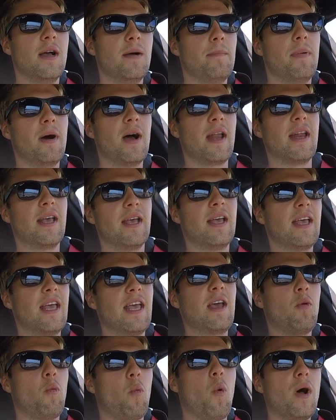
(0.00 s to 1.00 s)
but
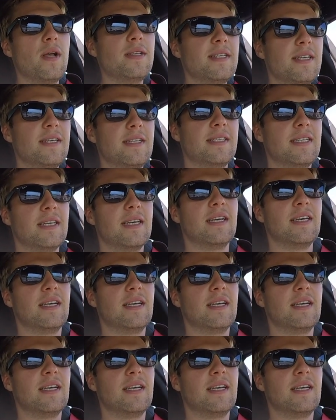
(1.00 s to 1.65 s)
it wasn't,